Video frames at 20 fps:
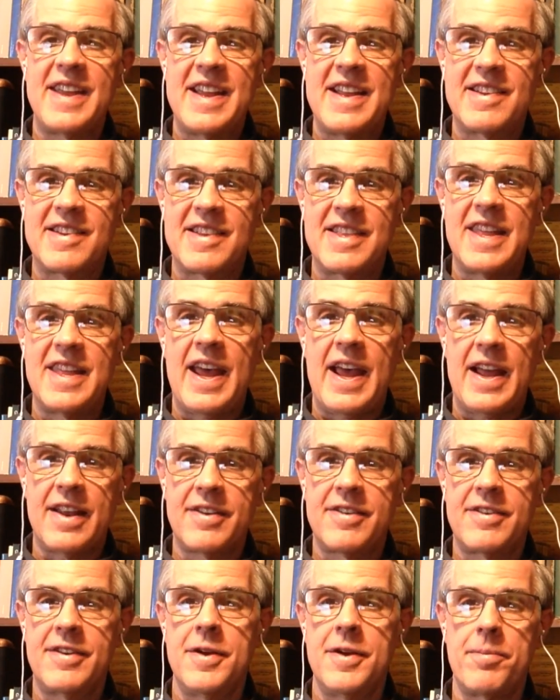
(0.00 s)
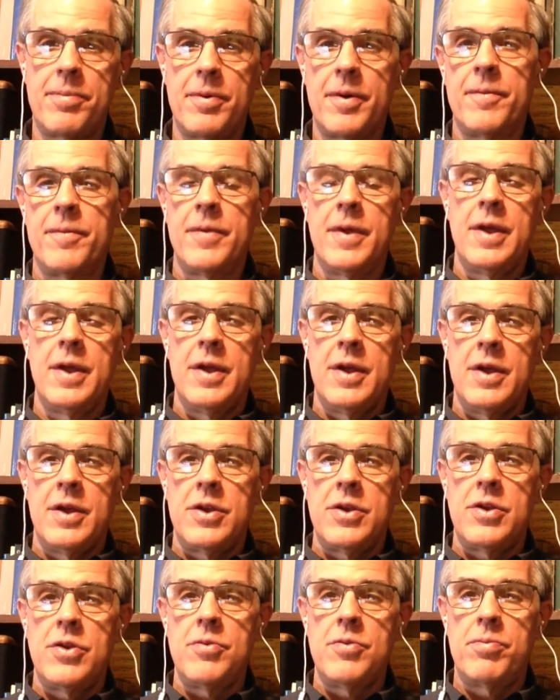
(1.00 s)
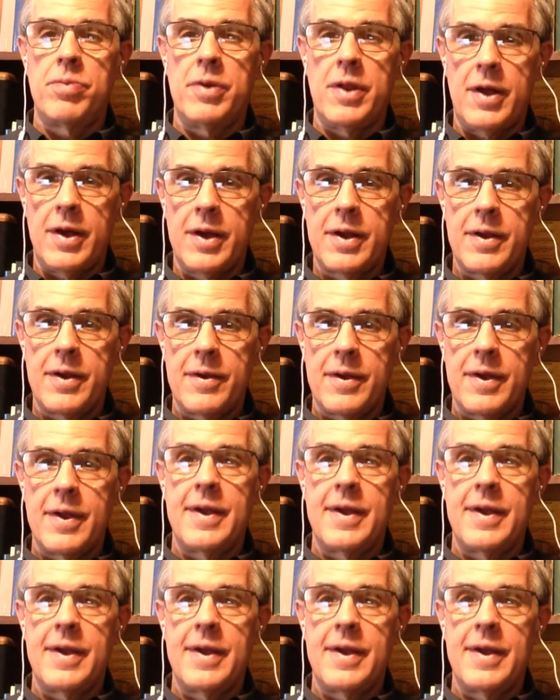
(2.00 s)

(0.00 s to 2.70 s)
it's that simple. You plug